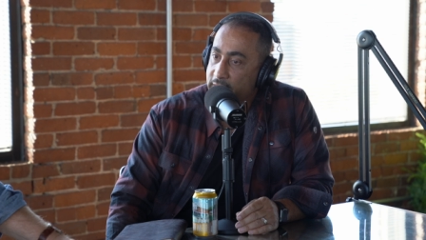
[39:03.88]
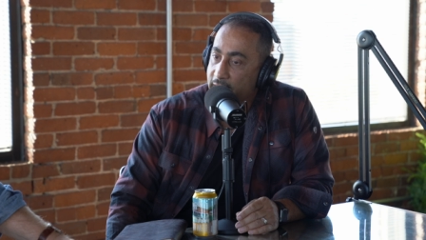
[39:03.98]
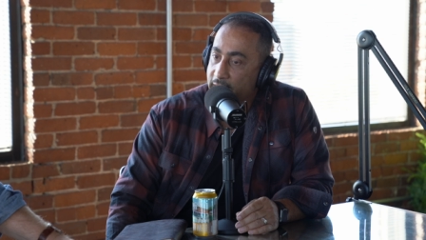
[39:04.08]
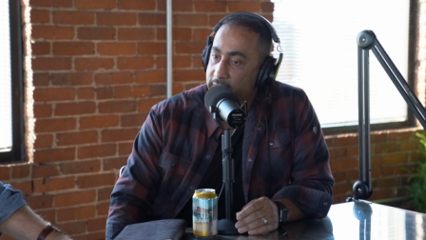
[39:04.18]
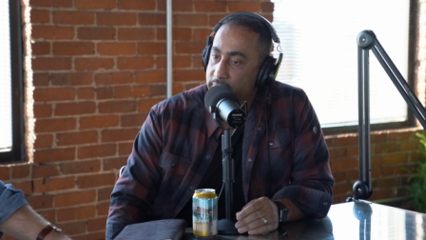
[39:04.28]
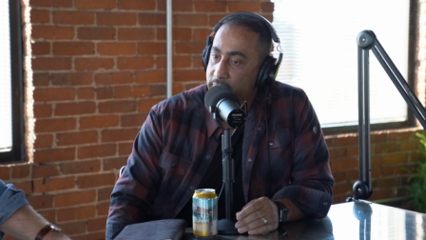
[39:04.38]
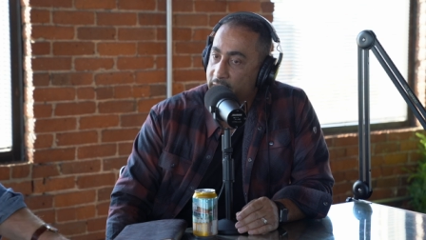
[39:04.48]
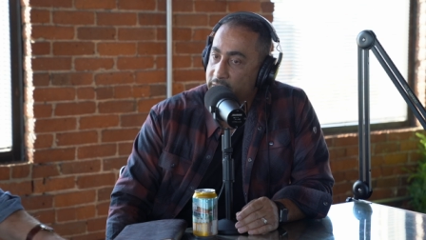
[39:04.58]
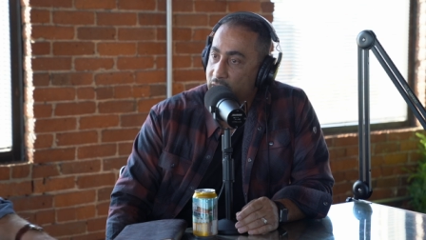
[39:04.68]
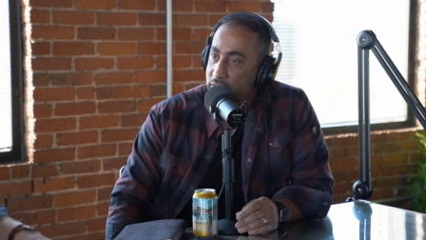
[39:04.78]
and
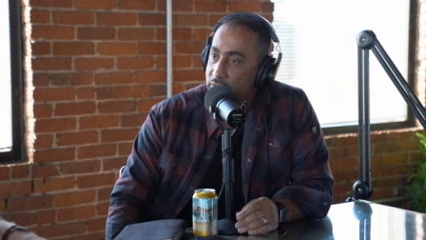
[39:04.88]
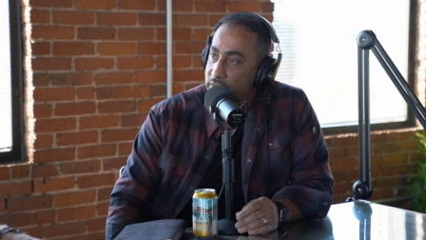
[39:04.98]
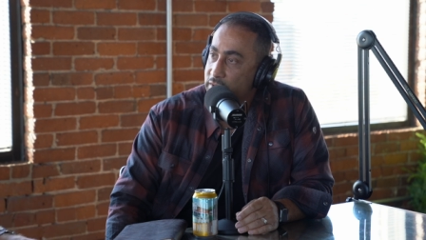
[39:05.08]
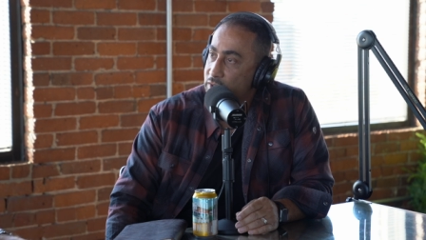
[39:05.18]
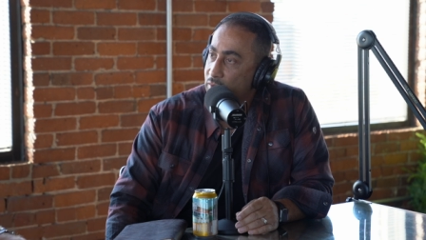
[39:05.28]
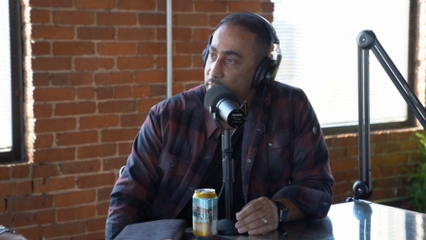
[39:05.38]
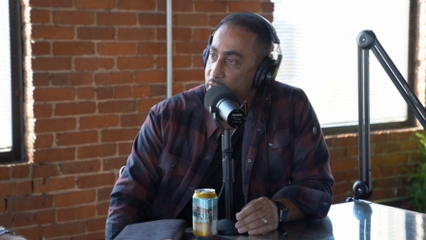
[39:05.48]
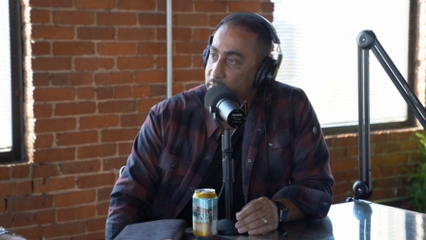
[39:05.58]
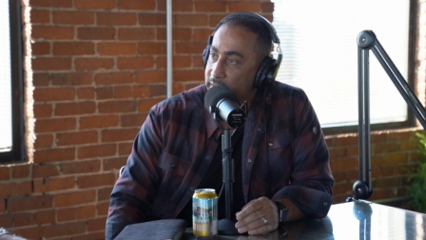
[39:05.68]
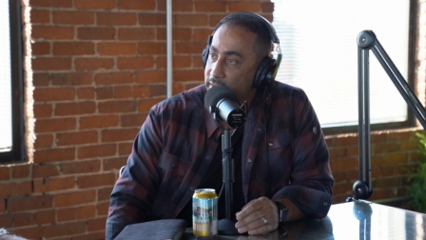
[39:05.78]
my doctor didn't know I'm
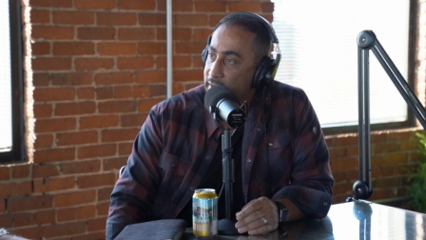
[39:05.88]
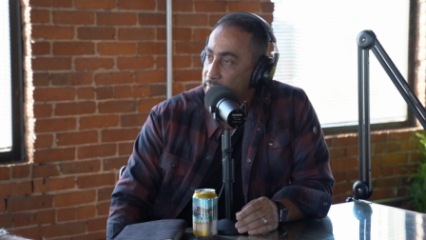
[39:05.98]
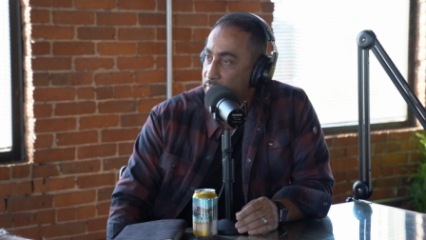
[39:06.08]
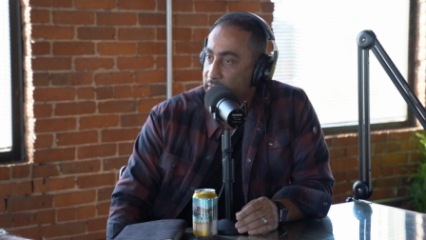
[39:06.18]
going to make it.